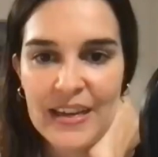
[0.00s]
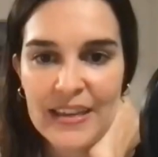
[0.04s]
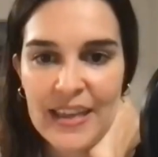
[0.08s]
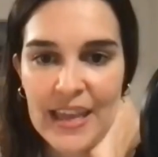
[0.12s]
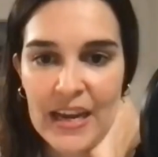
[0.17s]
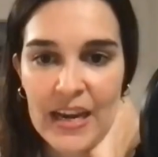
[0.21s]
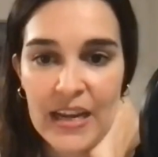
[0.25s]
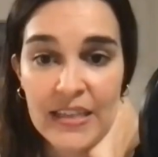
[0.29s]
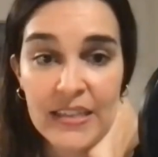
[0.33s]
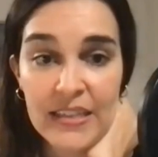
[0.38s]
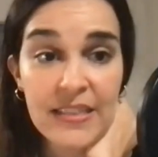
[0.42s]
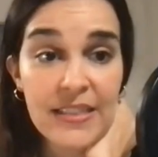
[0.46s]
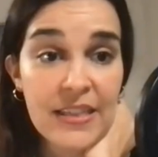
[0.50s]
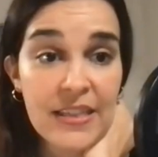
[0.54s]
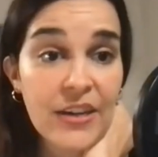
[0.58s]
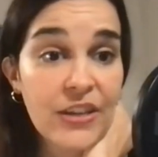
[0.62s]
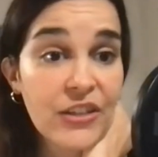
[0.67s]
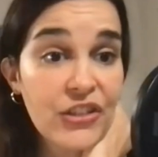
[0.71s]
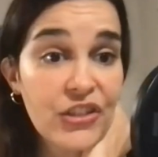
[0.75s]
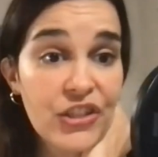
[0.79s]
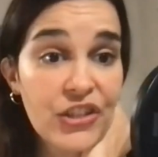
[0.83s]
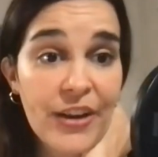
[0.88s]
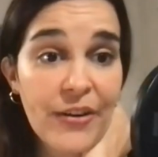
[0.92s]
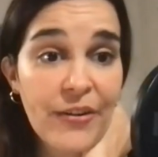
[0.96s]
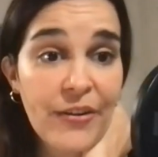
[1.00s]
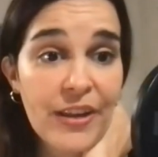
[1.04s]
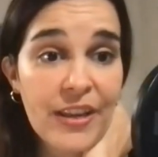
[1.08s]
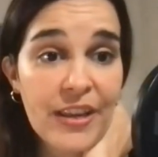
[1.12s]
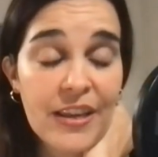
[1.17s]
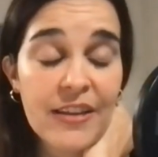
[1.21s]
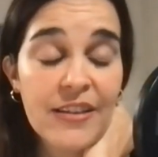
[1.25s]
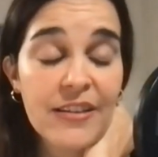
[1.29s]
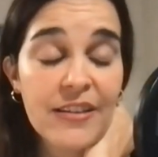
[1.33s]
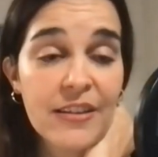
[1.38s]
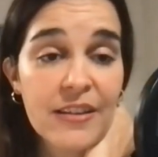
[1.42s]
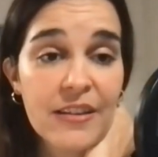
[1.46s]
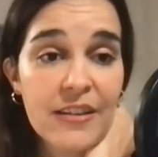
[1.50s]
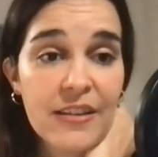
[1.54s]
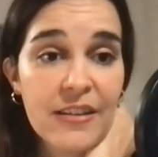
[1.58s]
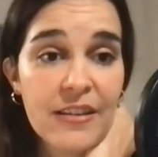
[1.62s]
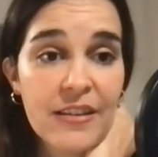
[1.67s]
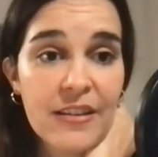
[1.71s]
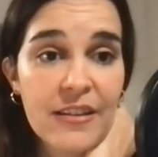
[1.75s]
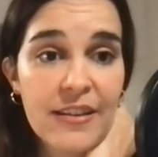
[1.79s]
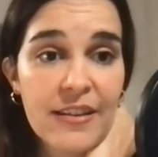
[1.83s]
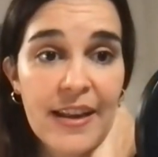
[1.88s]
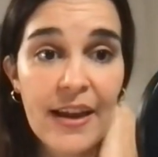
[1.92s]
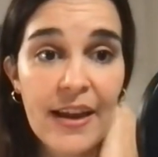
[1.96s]
can I start sharing it now?
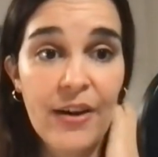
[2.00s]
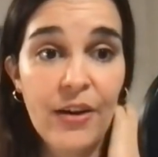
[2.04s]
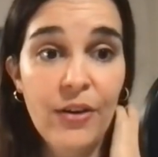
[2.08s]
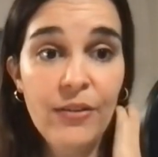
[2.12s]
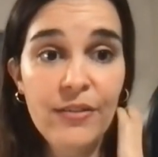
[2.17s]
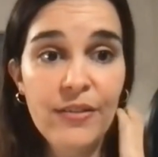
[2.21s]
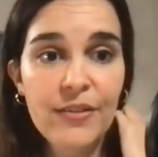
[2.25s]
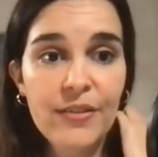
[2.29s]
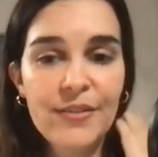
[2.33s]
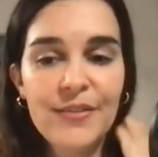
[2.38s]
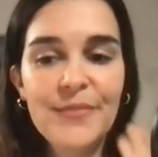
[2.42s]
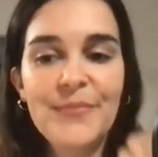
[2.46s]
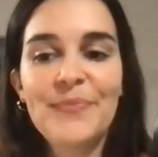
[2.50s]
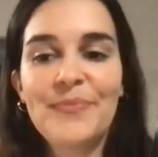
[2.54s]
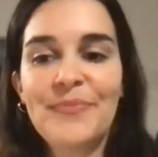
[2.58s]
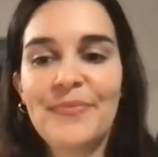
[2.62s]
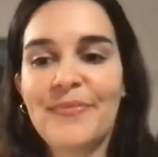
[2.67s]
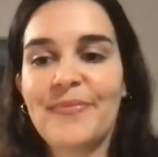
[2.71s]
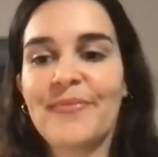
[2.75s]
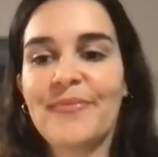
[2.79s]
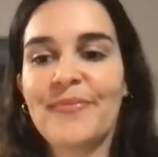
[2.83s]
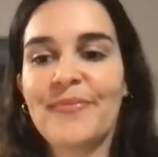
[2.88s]
Of course, please do. Yeah,